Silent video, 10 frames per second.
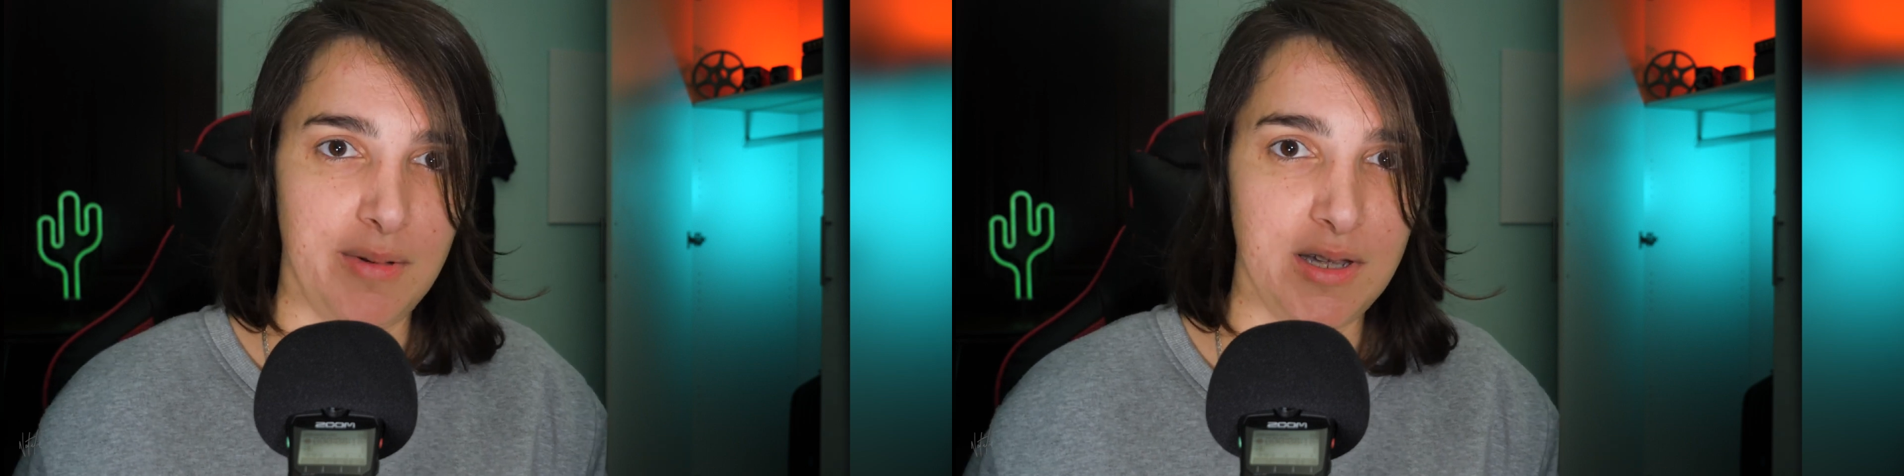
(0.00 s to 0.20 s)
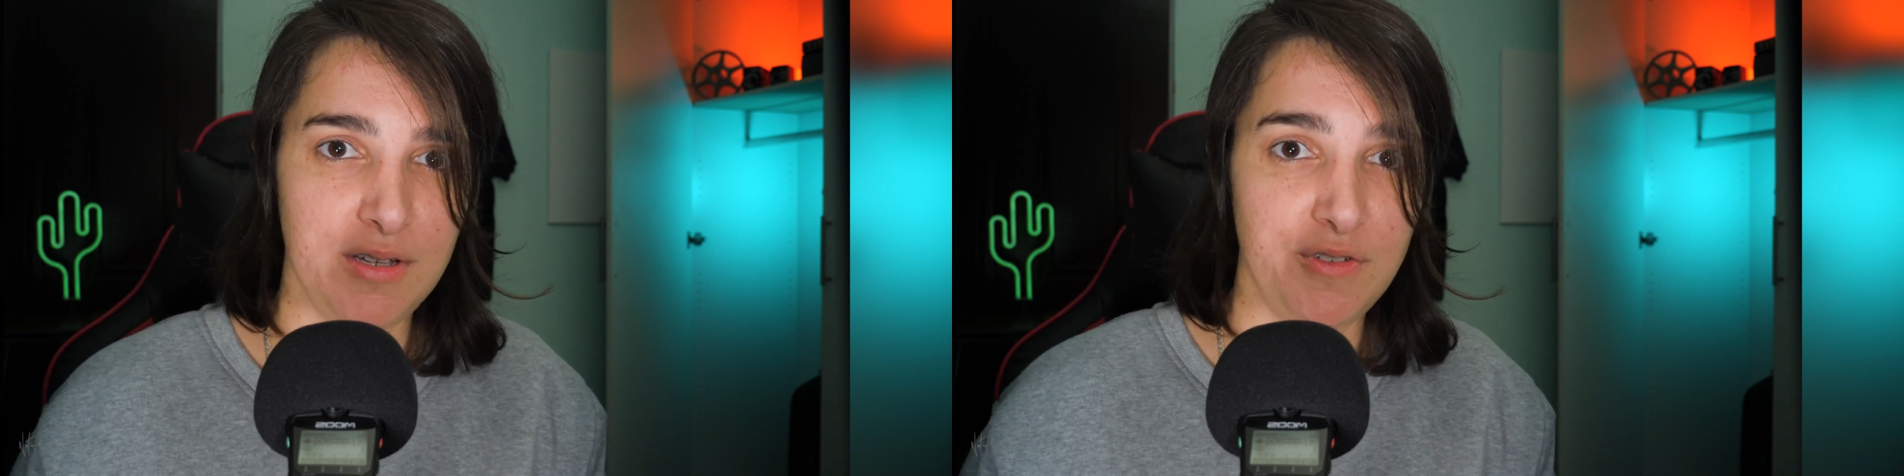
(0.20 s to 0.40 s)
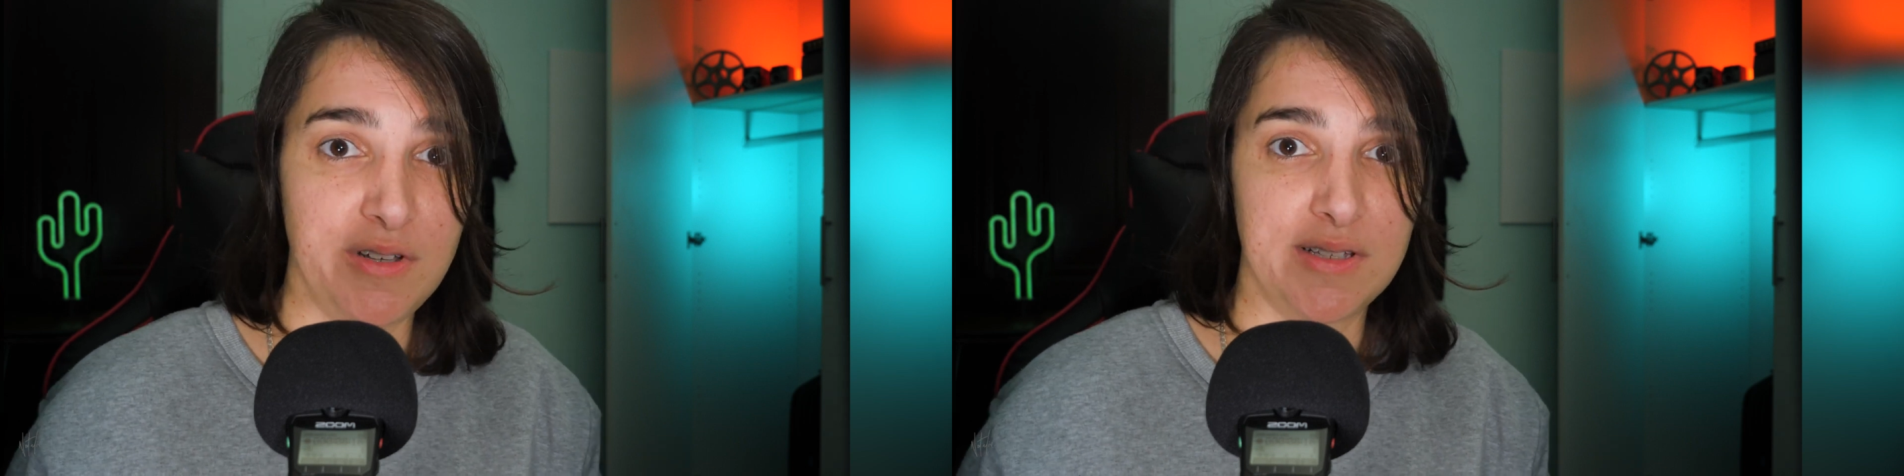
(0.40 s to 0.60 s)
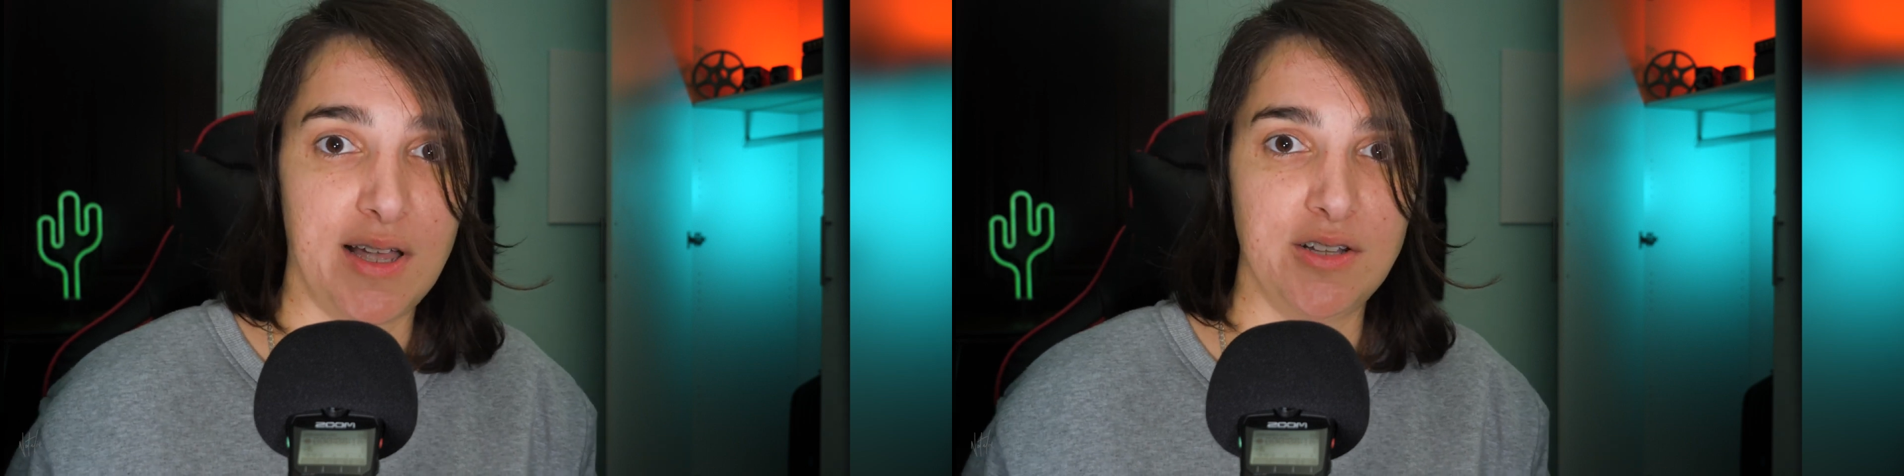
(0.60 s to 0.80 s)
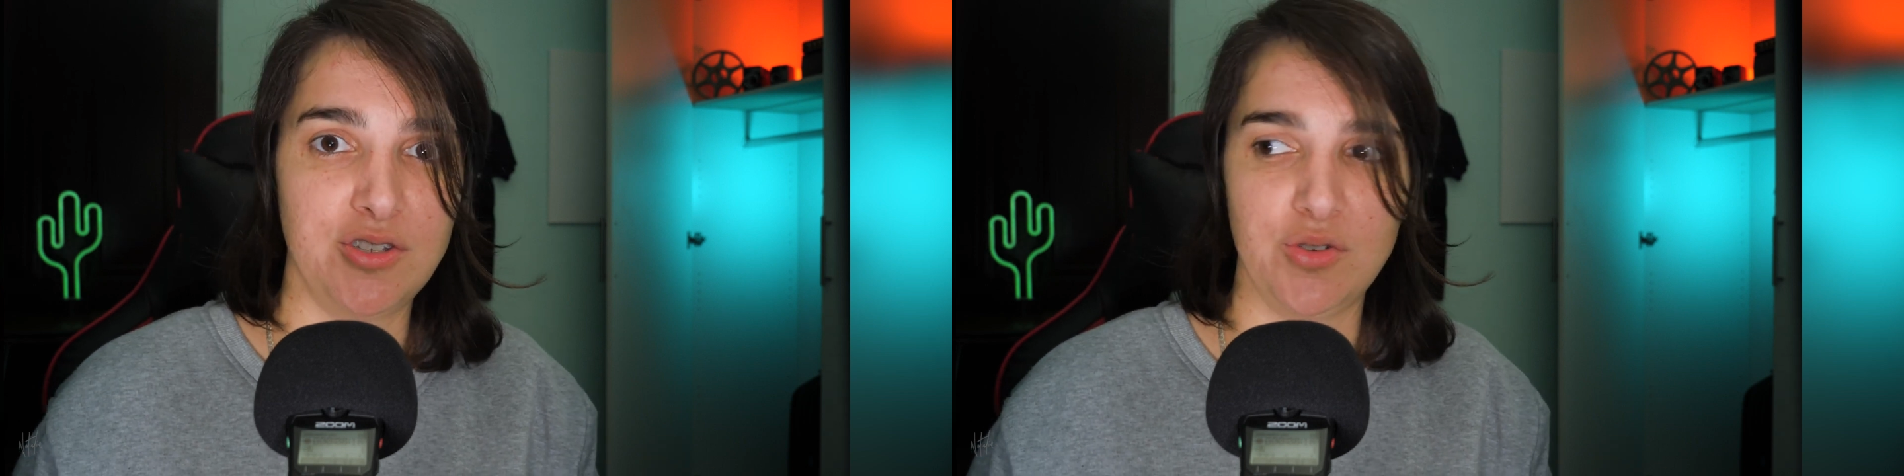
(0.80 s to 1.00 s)
mind if you
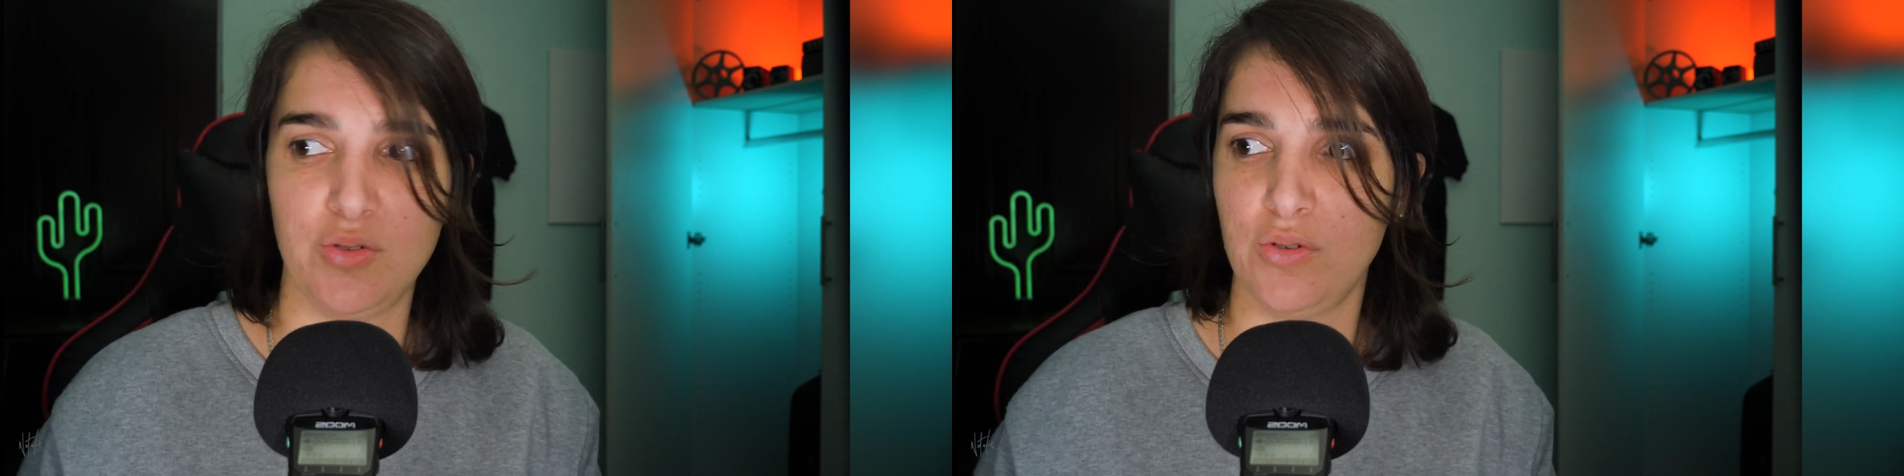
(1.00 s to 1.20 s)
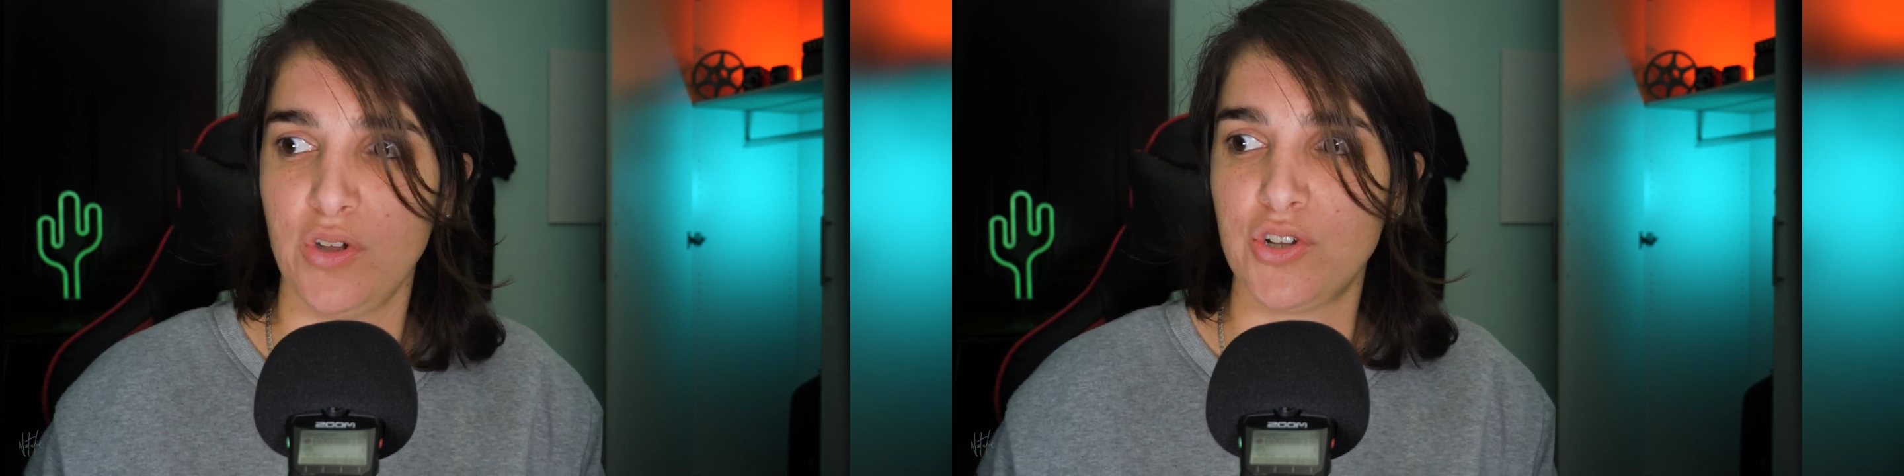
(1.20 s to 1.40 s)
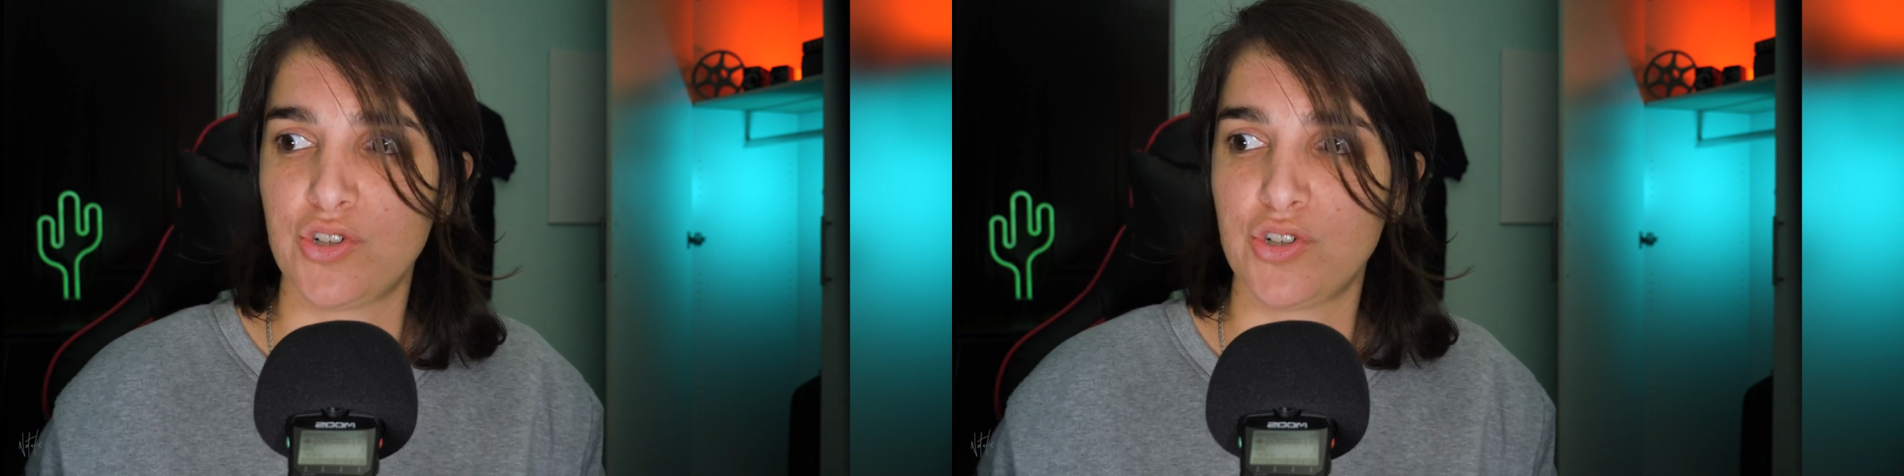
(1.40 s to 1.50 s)
decide to